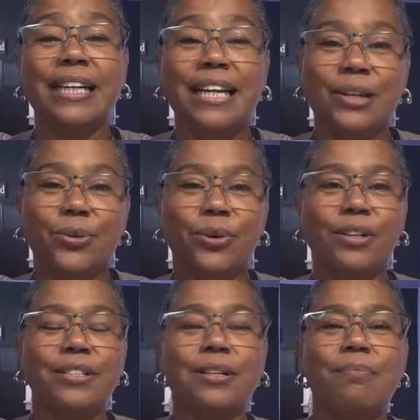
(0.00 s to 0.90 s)
in
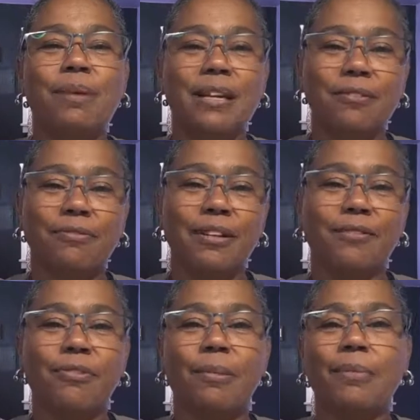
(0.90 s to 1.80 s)
order to
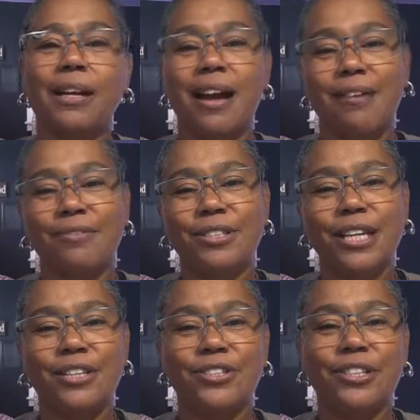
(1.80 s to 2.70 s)
benefit from the
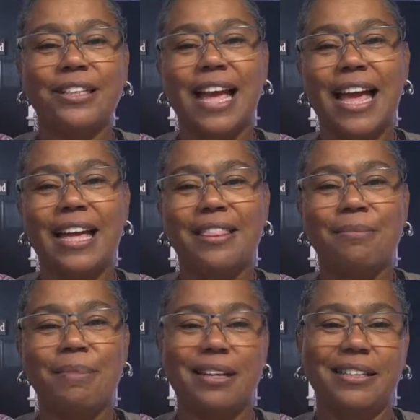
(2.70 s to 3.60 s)
conversation and
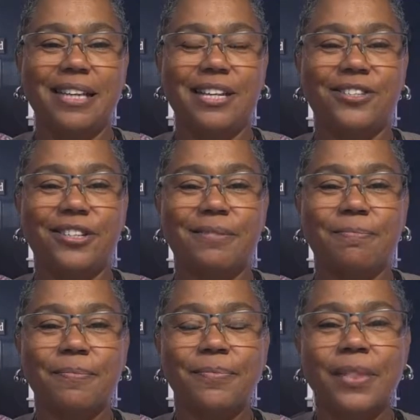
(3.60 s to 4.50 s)
the meditation.